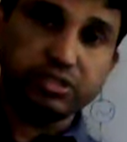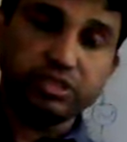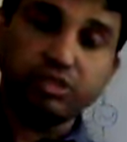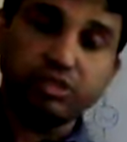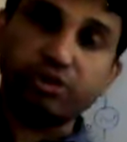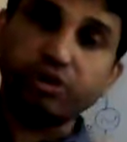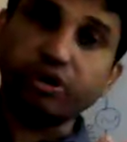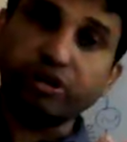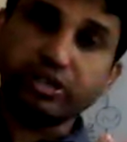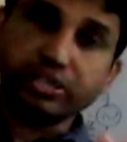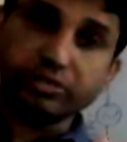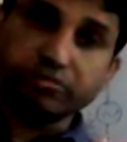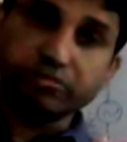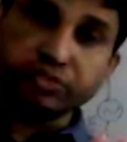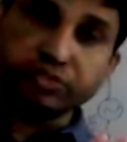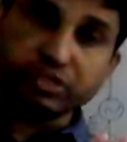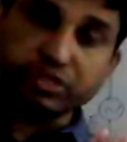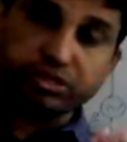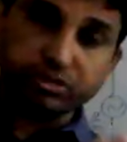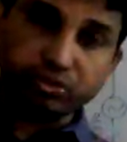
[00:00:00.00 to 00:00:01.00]
You cannot
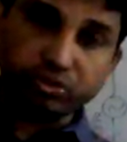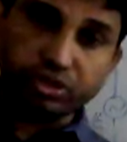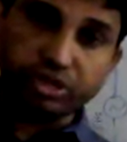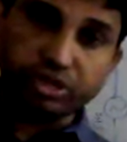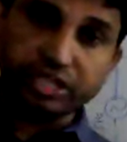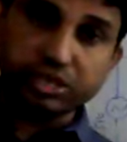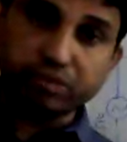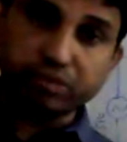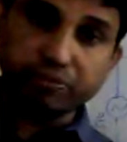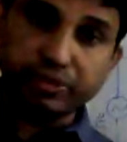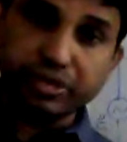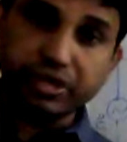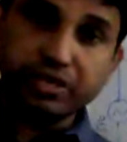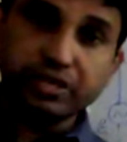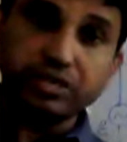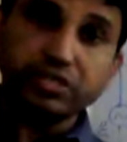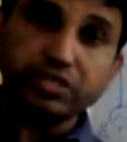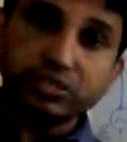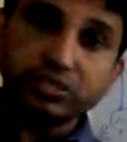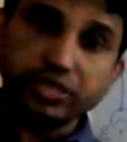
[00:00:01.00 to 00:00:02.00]

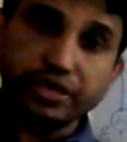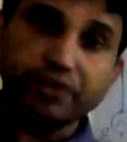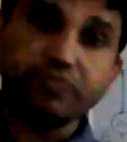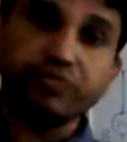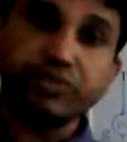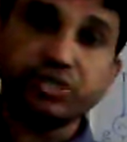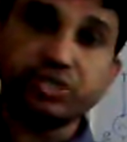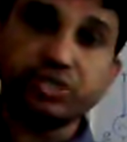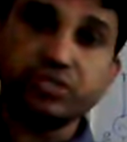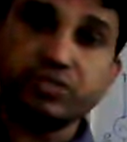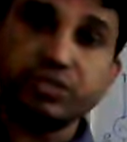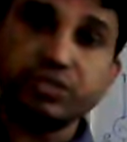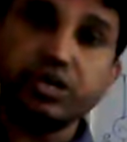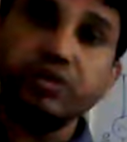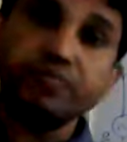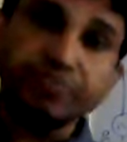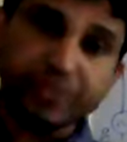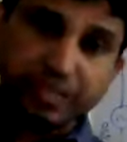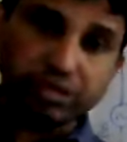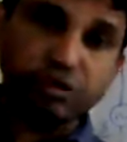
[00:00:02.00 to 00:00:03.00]
compare sine function with
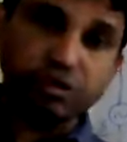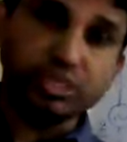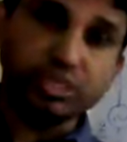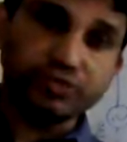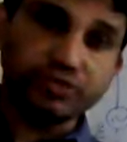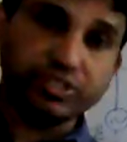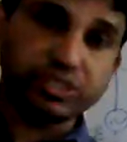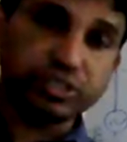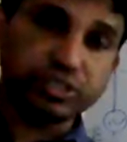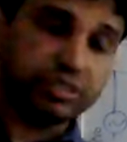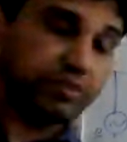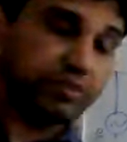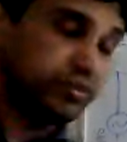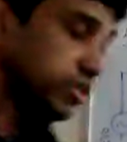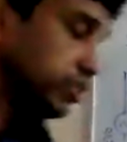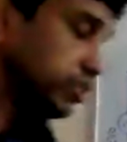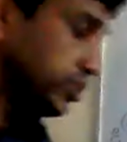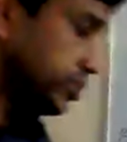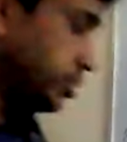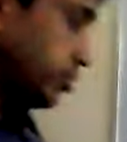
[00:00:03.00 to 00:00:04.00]
the cos function.
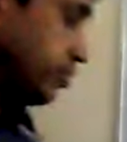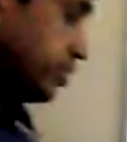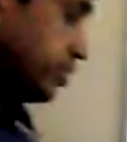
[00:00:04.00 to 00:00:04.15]
See,